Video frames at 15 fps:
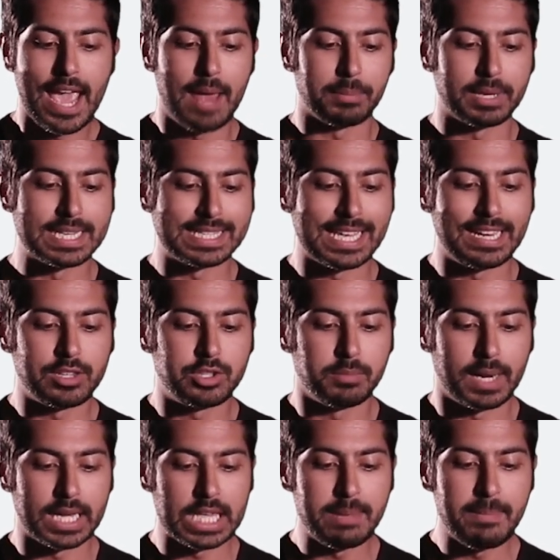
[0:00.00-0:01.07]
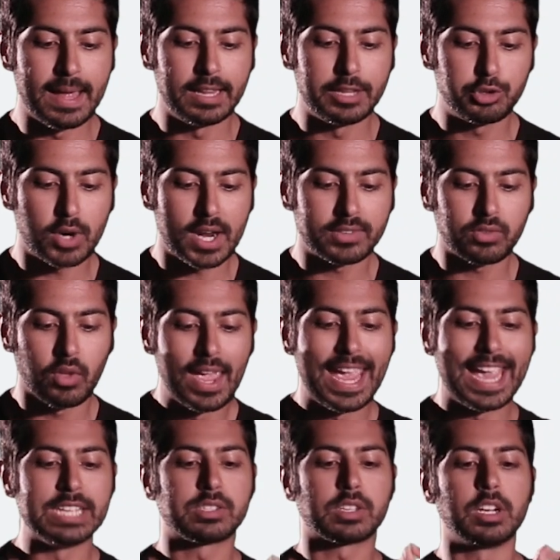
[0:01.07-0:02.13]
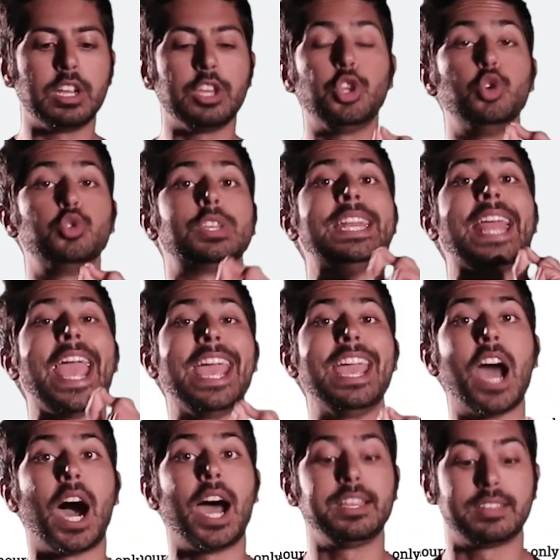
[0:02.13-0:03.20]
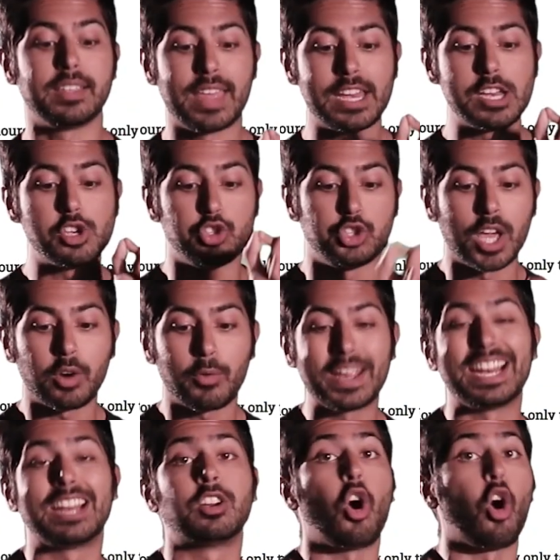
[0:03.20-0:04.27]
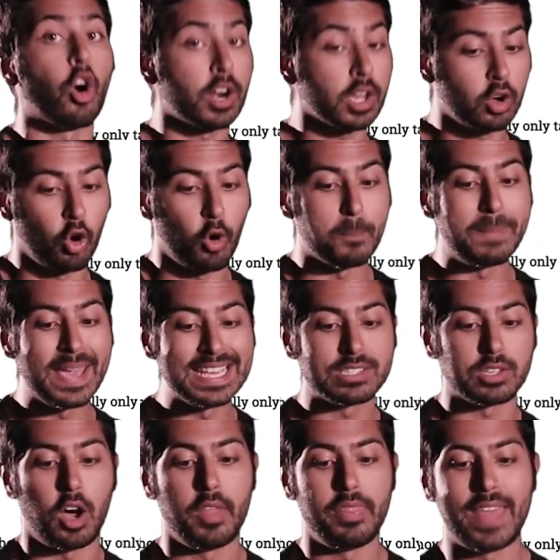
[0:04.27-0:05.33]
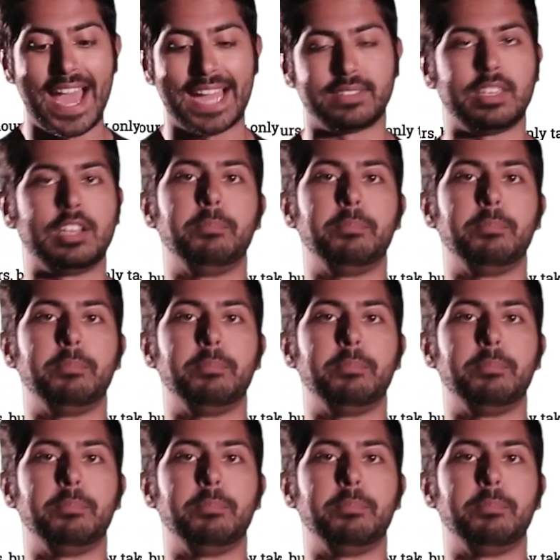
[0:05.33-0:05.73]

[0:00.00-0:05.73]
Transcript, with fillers: I'm gonna send it to my email address. It's gonna use an AI to then generate an article based on that.